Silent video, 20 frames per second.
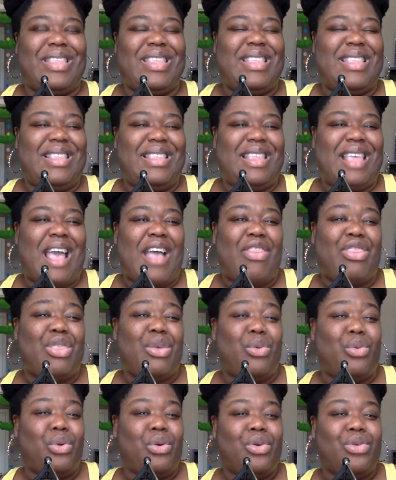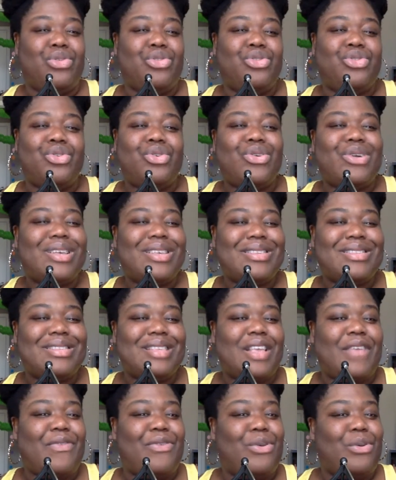not the worst choice
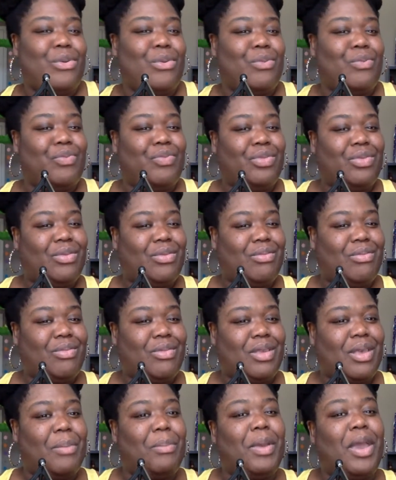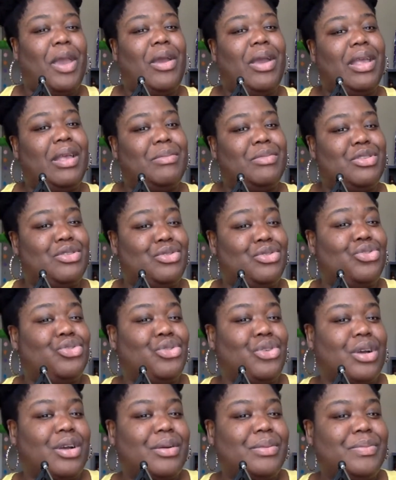if you compare him to
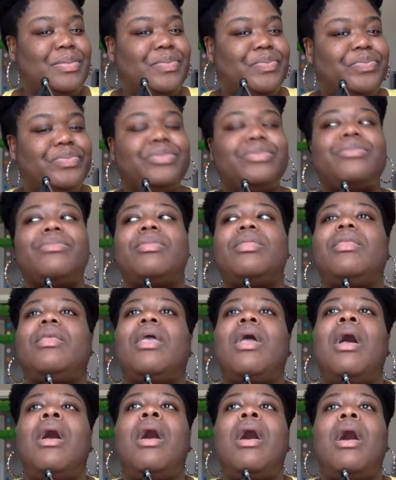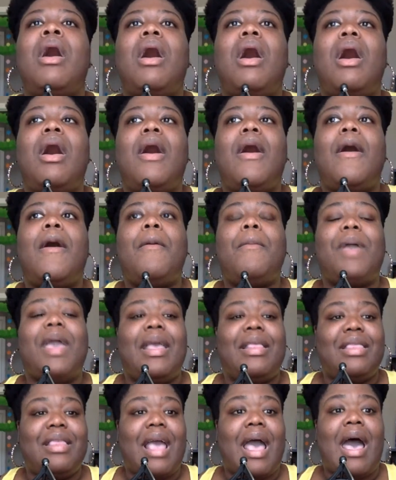Trump.
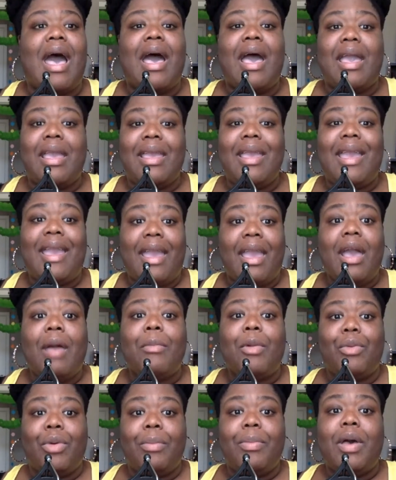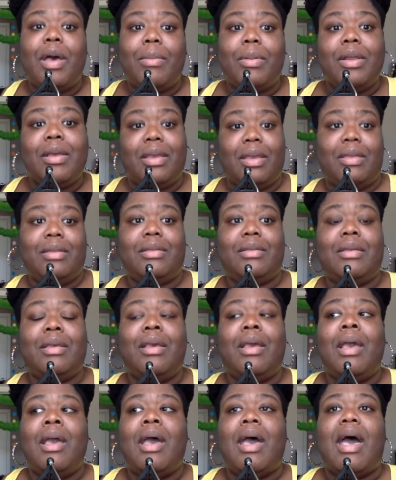And I am a Republican.
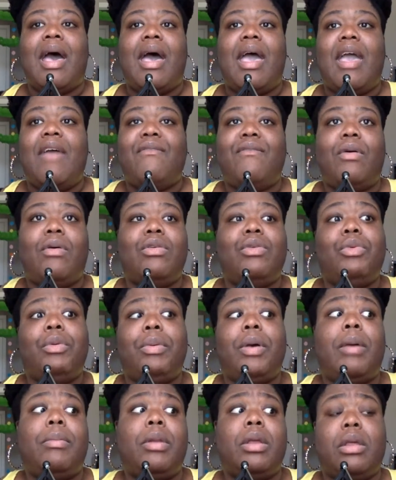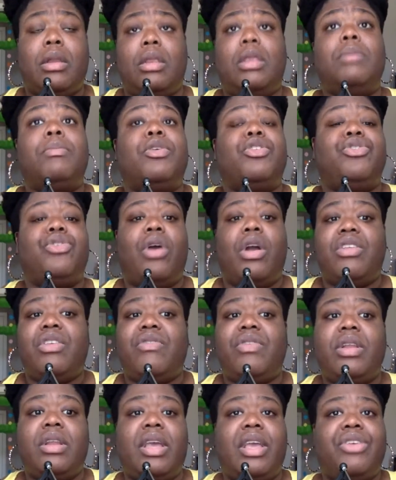I have voted Republican in the majority of
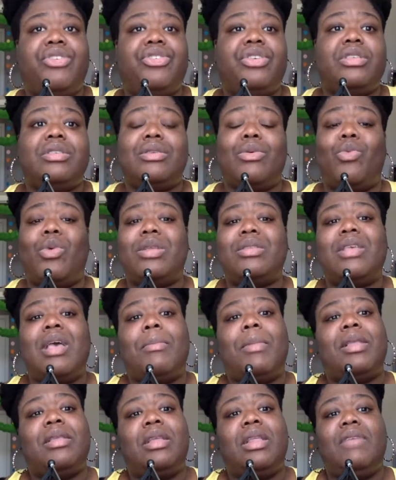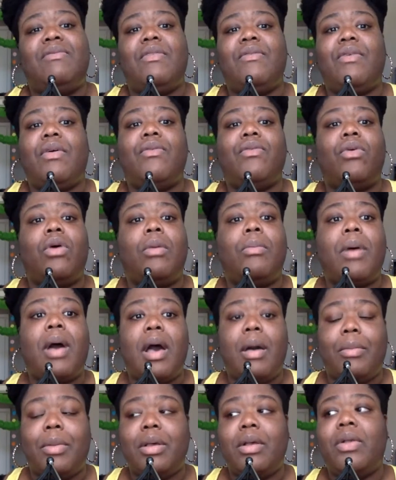elections. One time I didn't even vote for
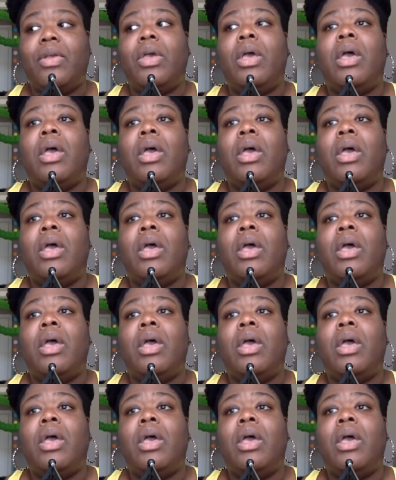Obama.